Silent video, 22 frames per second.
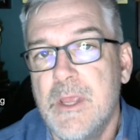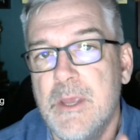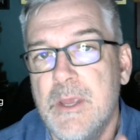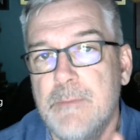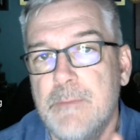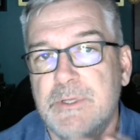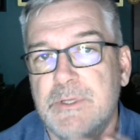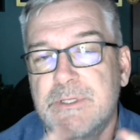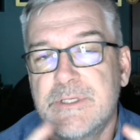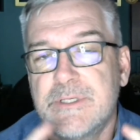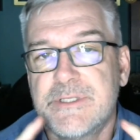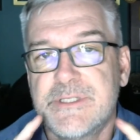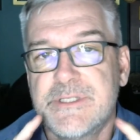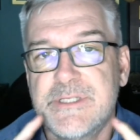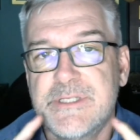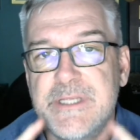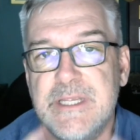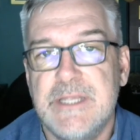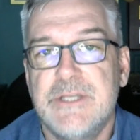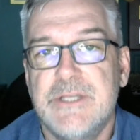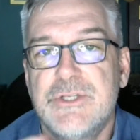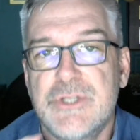but to
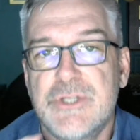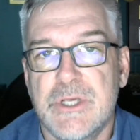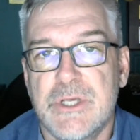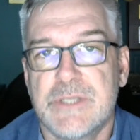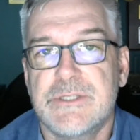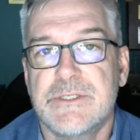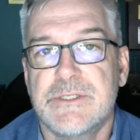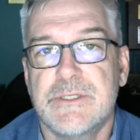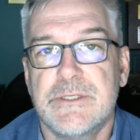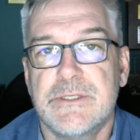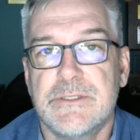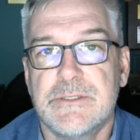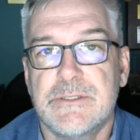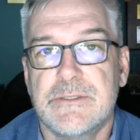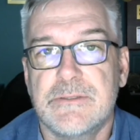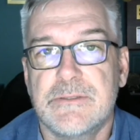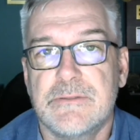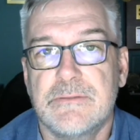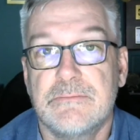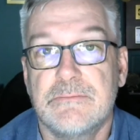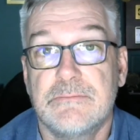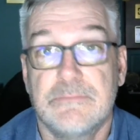seek justice,
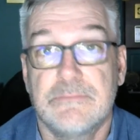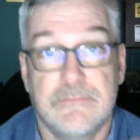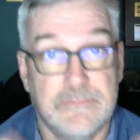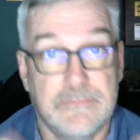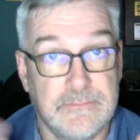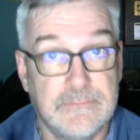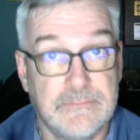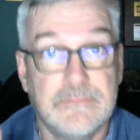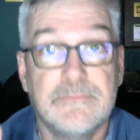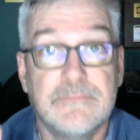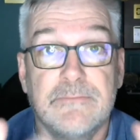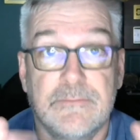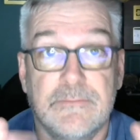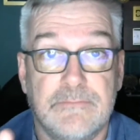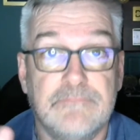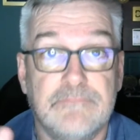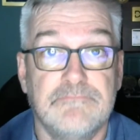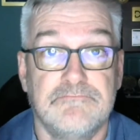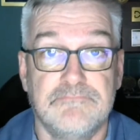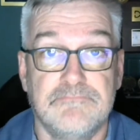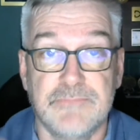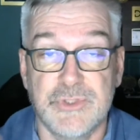
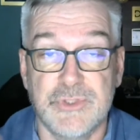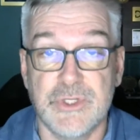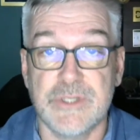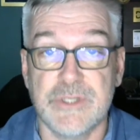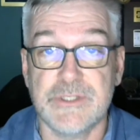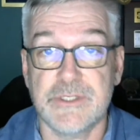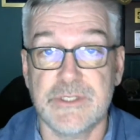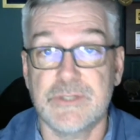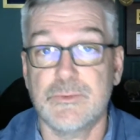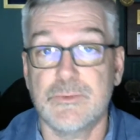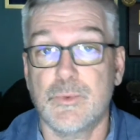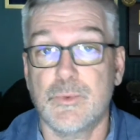where